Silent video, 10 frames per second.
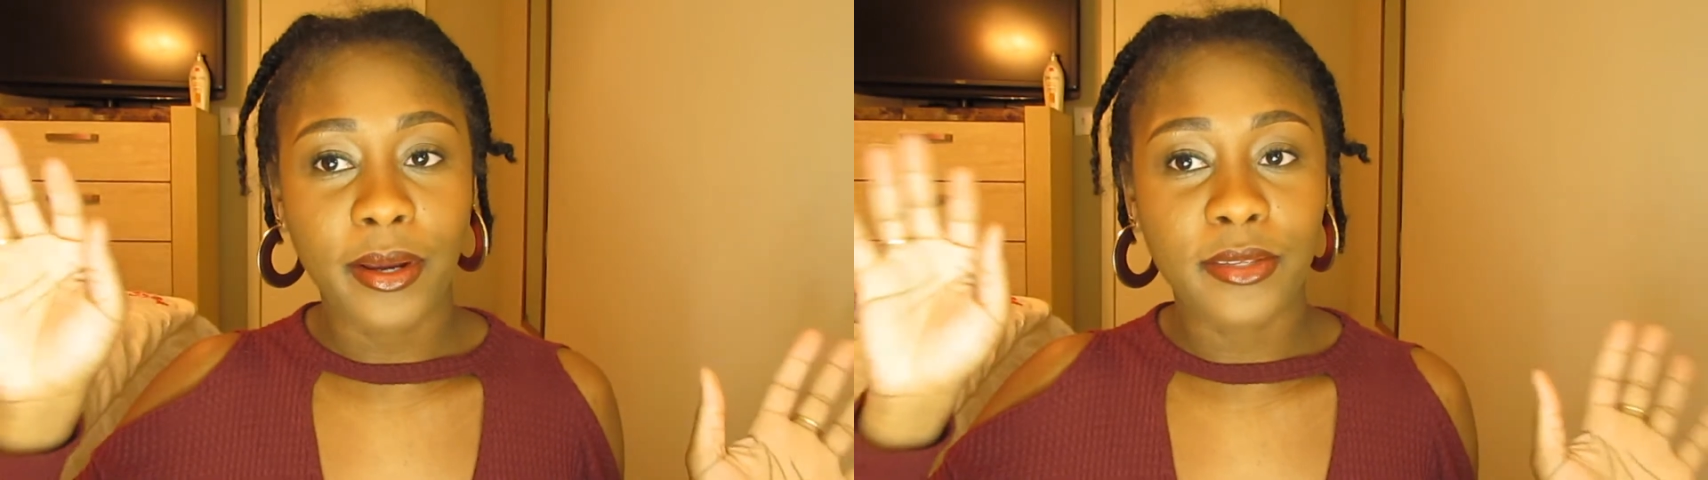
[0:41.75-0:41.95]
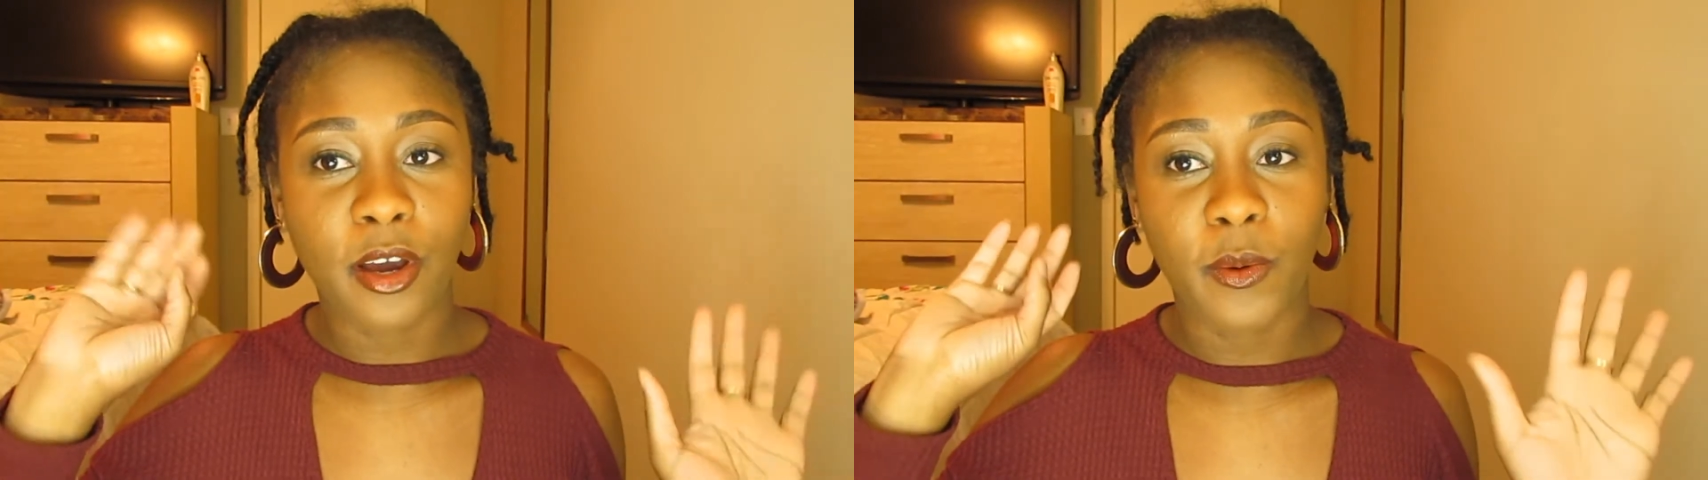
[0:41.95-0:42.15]

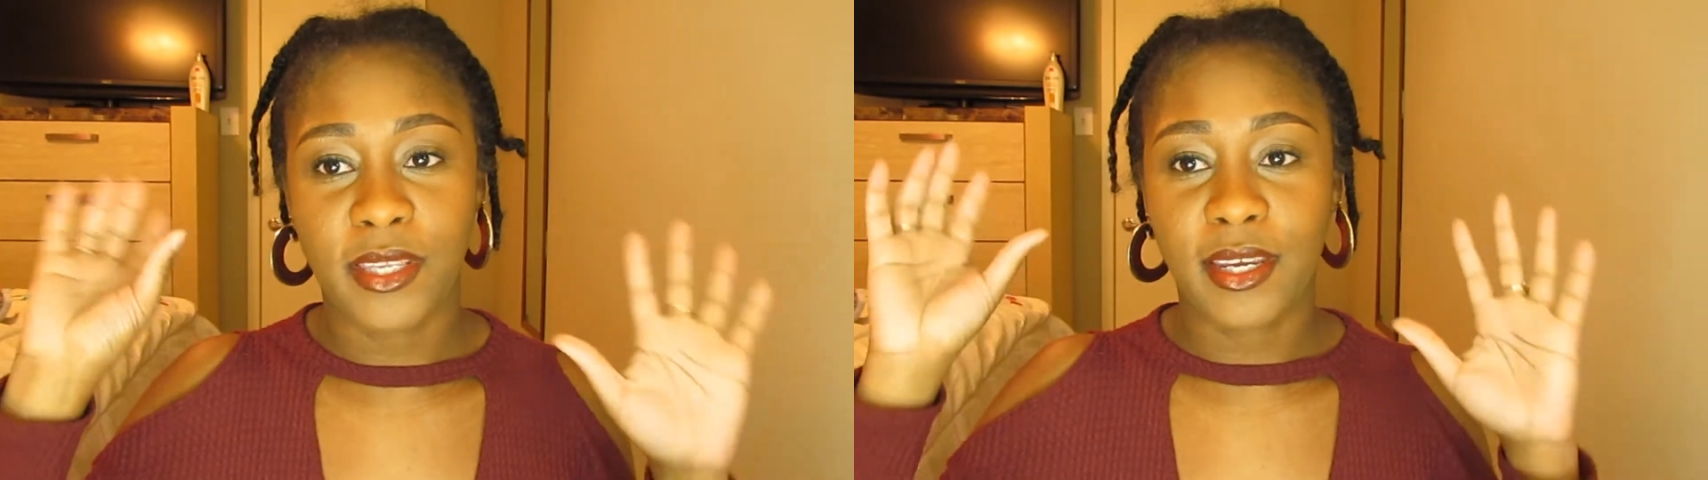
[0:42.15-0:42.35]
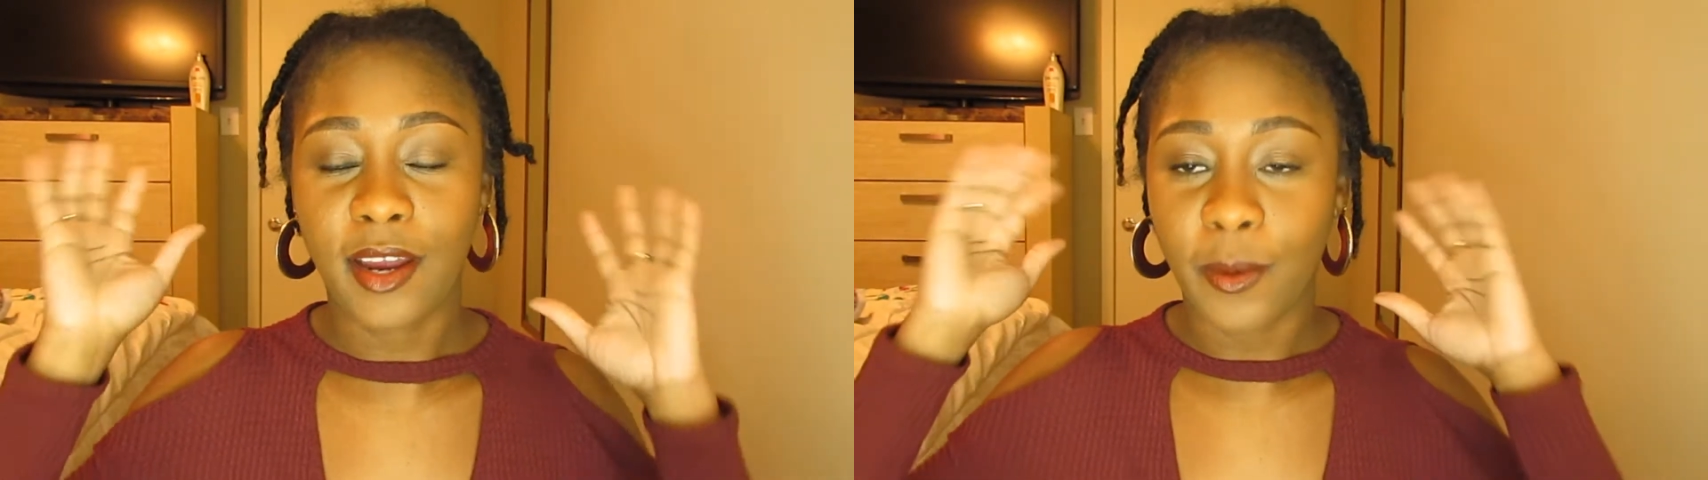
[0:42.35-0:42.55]
it's always
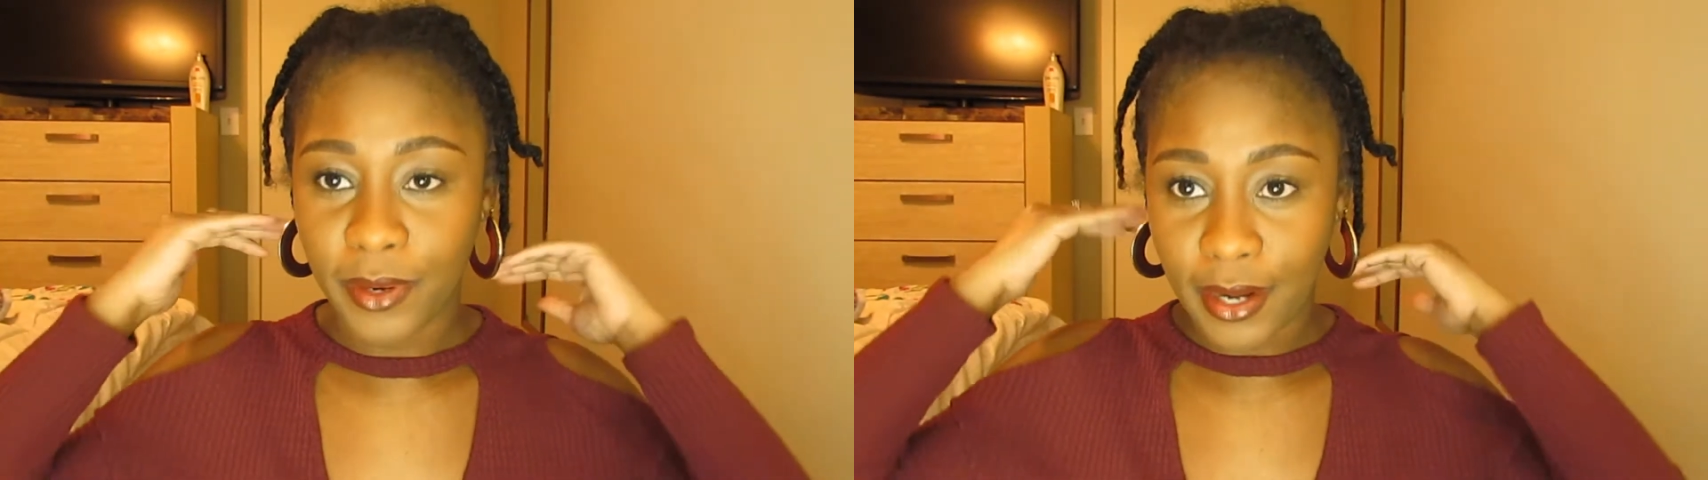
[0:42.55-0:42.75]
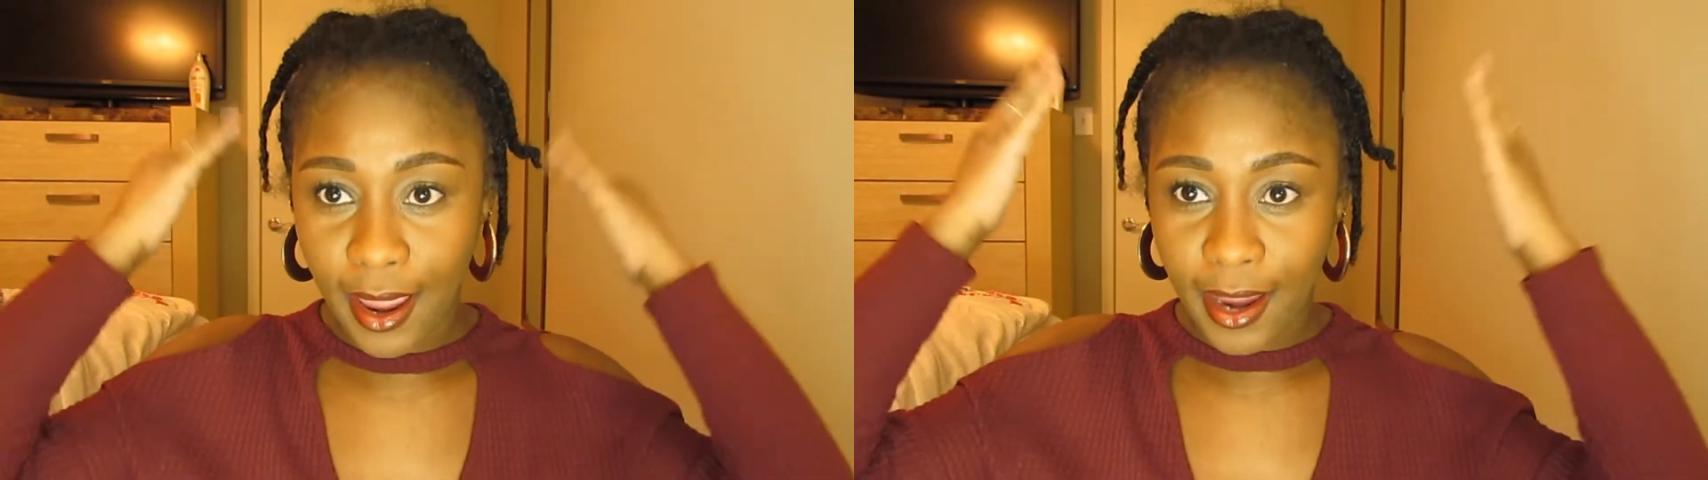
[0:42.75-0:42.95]
like up
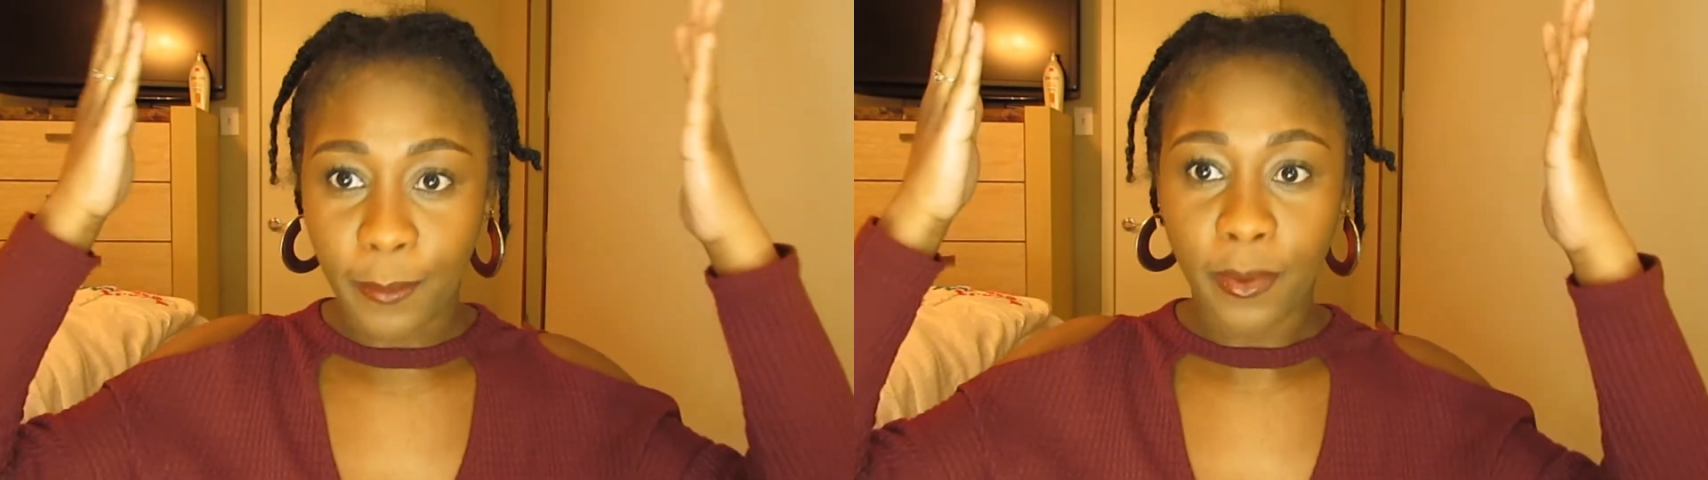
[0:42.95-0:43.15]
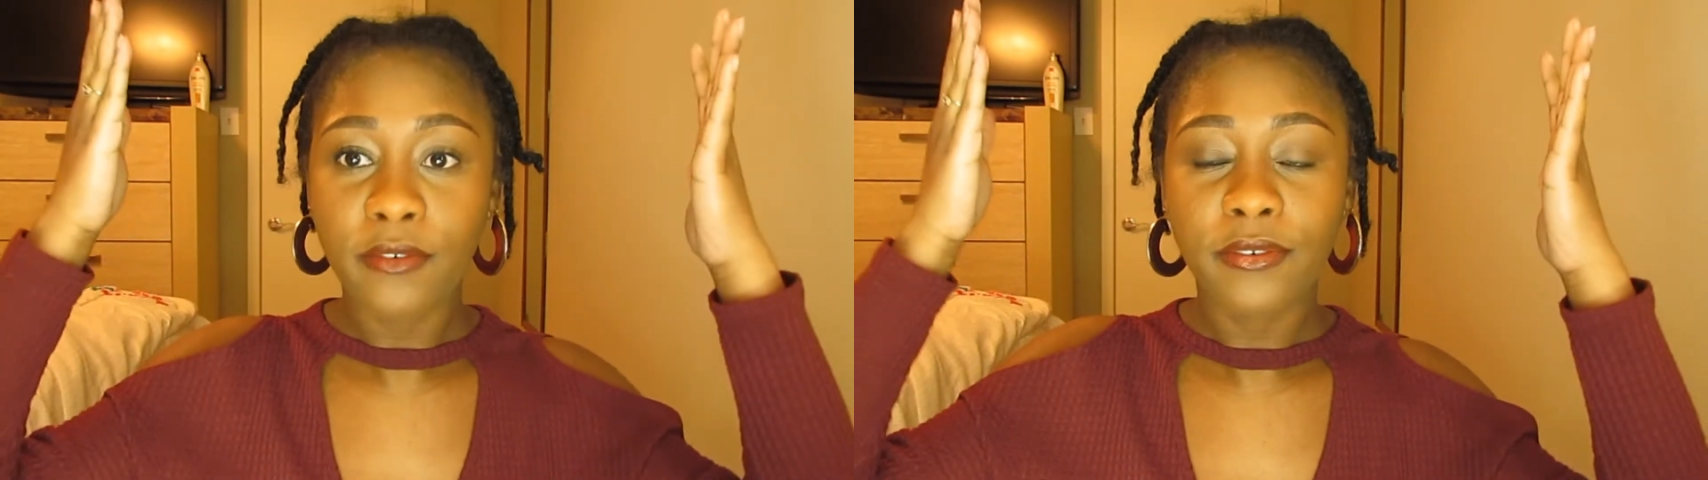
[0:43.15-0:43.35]
in a high
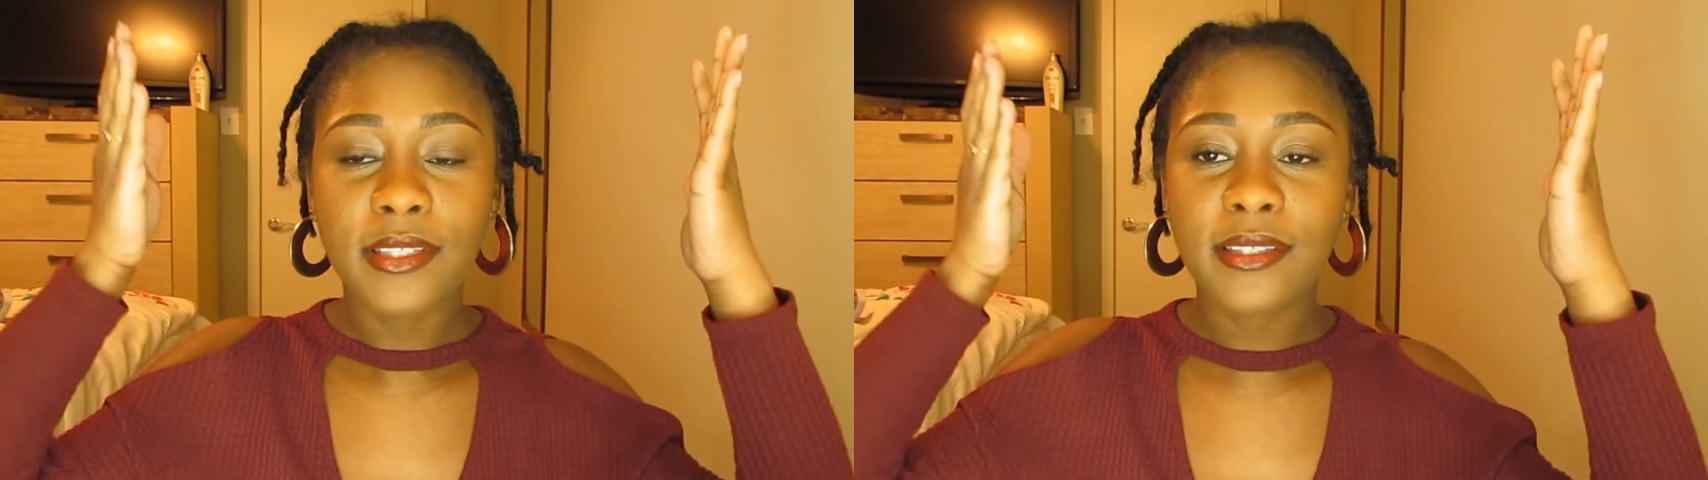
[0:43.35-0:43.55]
puff or